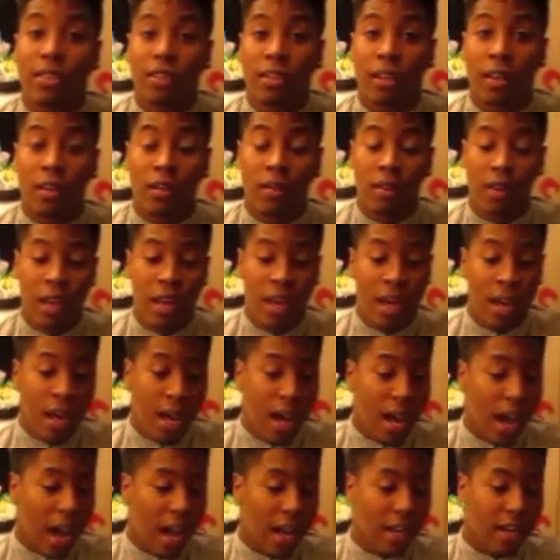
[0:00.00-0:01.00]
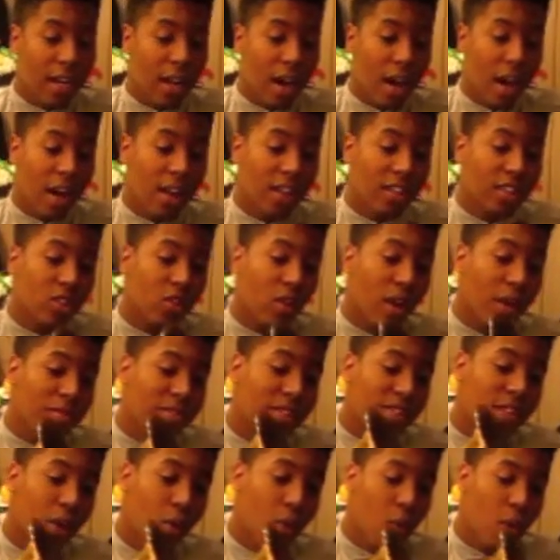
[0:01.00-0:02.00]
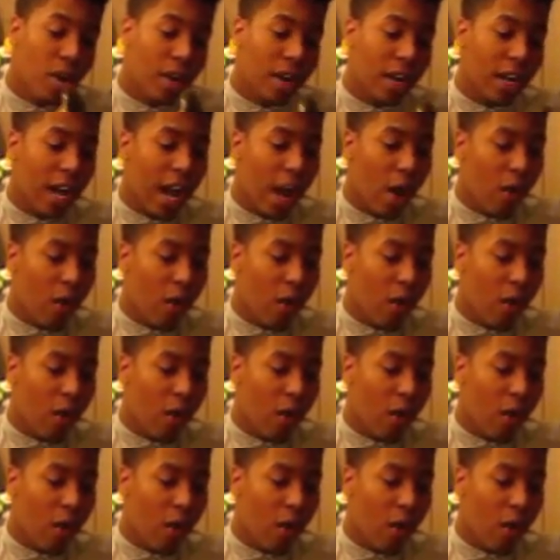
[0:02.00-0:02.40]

You know, and so I'm still working